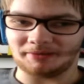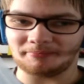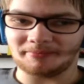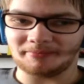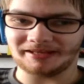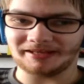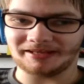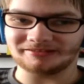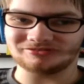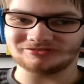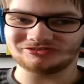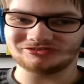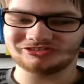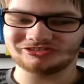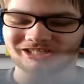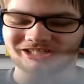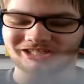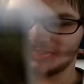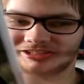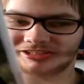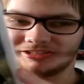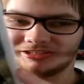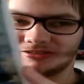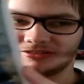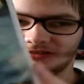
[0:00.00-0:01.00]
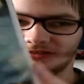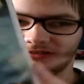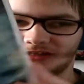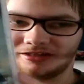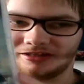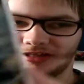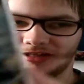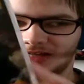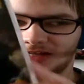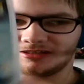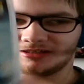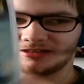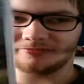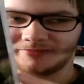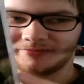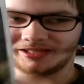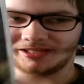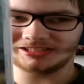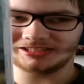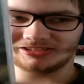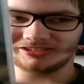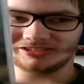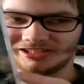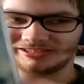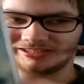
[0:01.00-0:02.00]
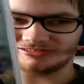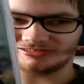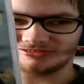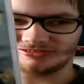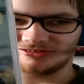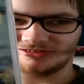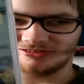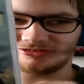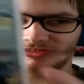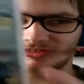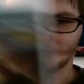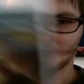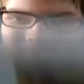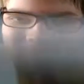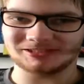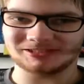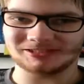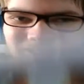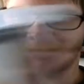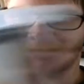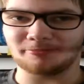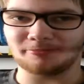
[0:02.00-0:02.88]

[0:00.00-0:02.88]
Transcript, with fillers: they made such all amazing exclusives.